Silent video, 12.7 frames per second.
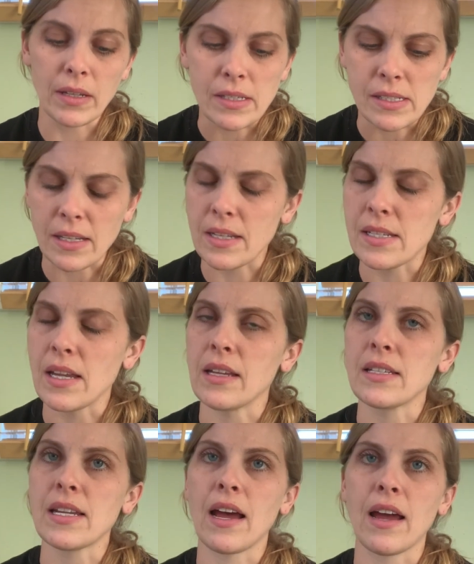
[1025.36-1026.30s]
It's going to take
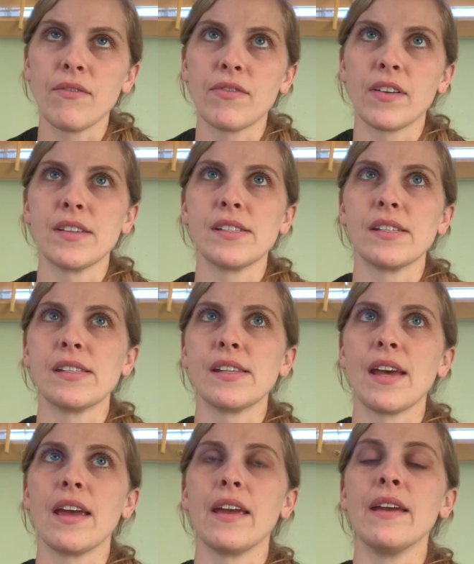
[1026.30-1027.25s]
time for us to
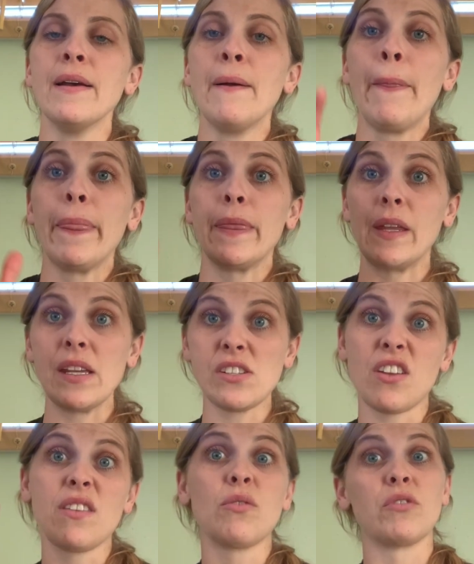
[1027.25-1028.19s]
say, these
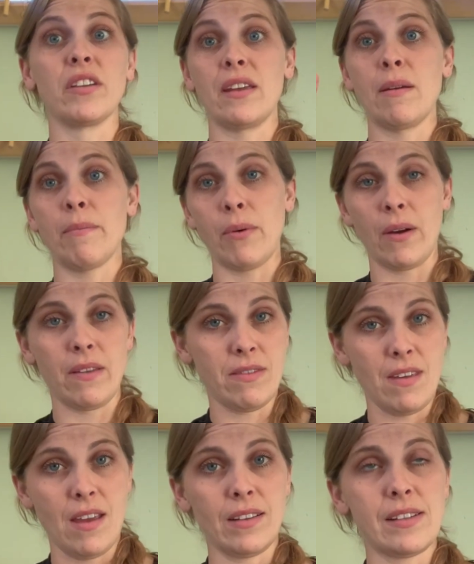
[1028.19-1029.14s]
are the really important
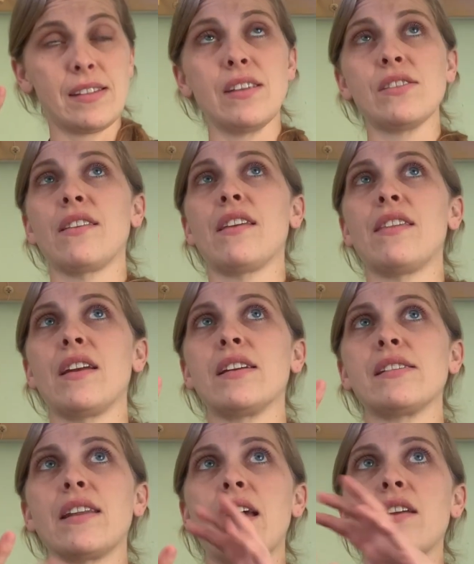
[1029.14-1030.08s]
things. These are the
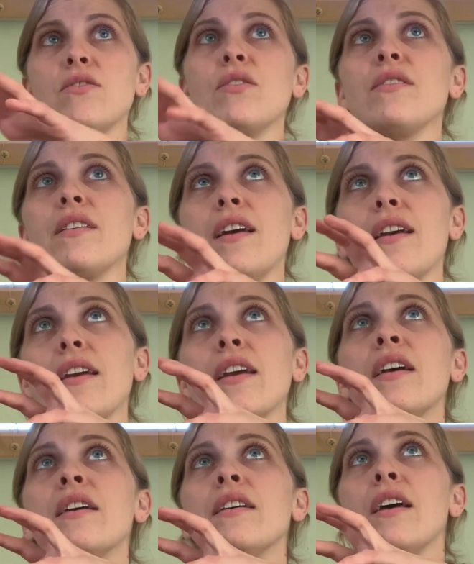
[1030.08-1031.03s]
things that I know that I
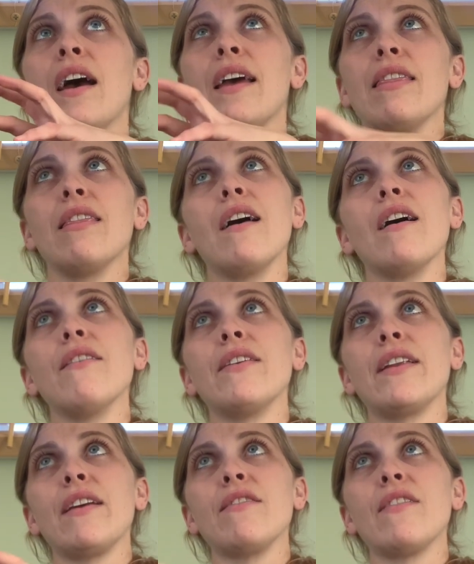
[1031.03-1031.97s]
love
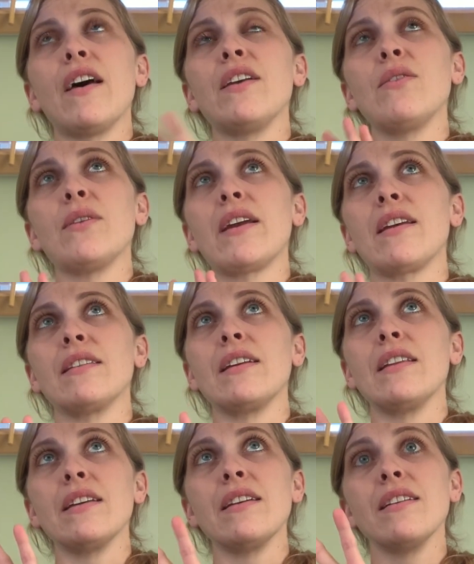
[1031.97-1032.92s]
and I value, and I can
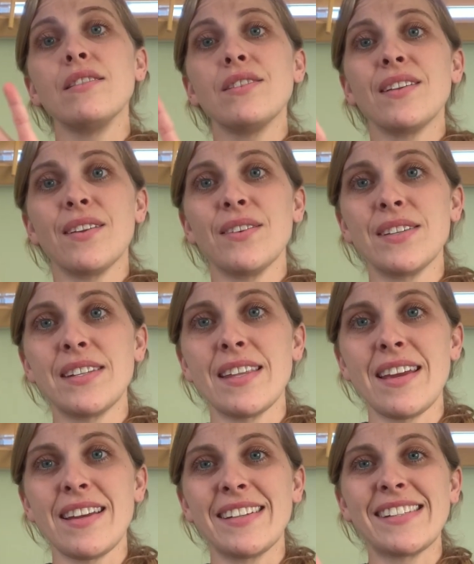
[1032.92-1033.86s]
lean into those
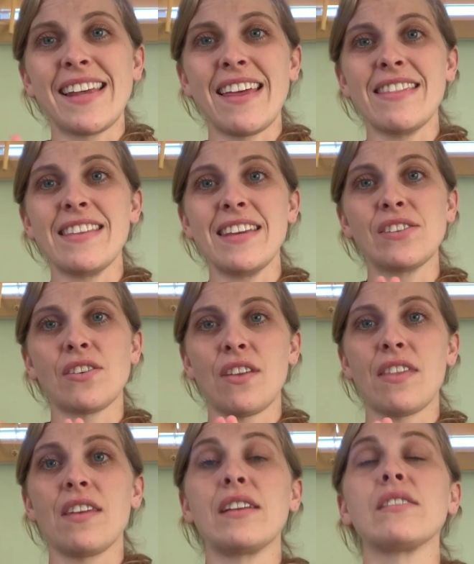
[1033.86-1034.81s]
things. And these are
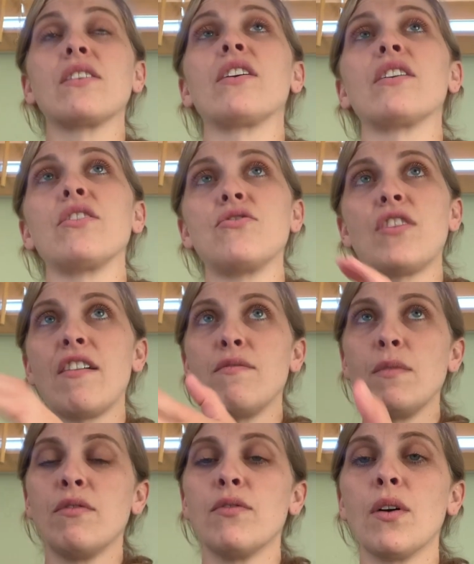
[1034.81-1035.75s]
the things that are going to drive
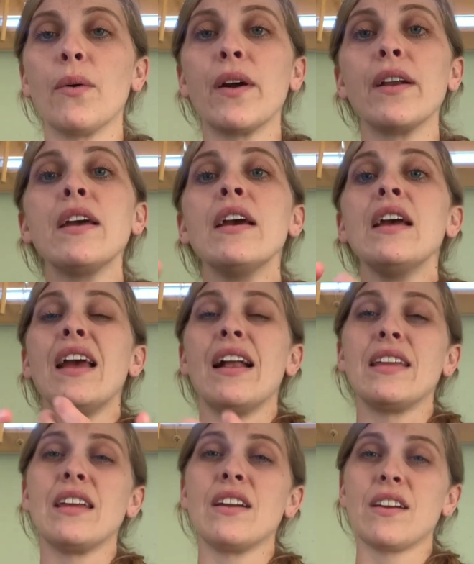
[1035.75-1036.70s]
me forward.
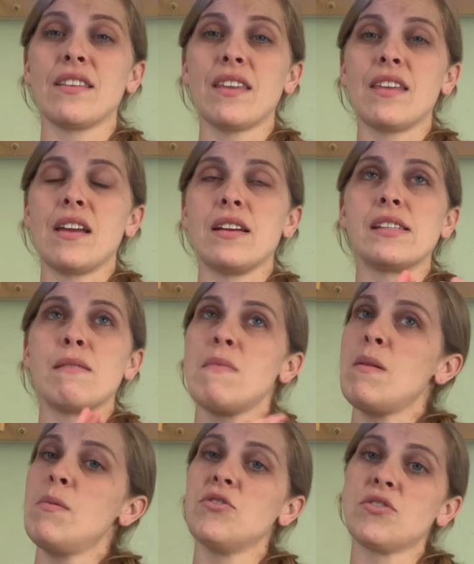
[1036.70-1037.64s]
And here are the things that
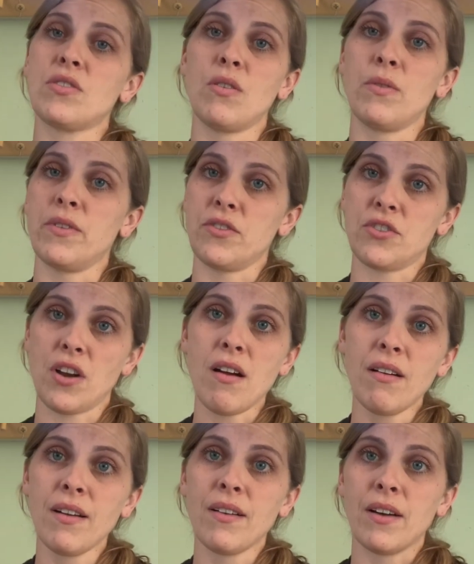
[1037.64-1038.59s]
maybe just go in the
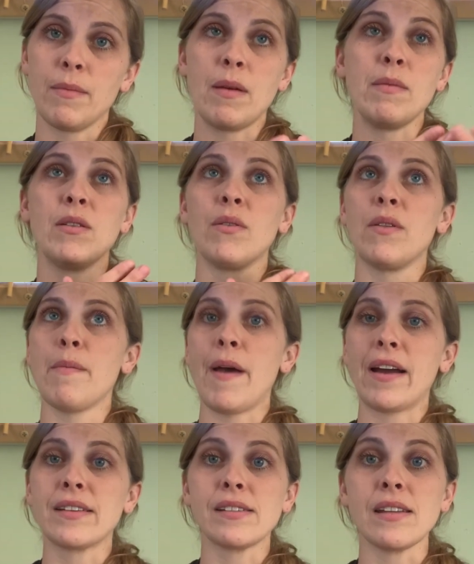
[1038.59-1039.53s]
trunk, or maybe go in the
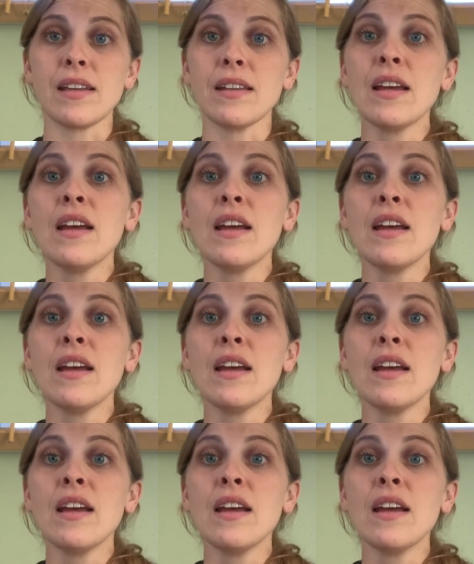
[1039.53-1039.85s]
back seat.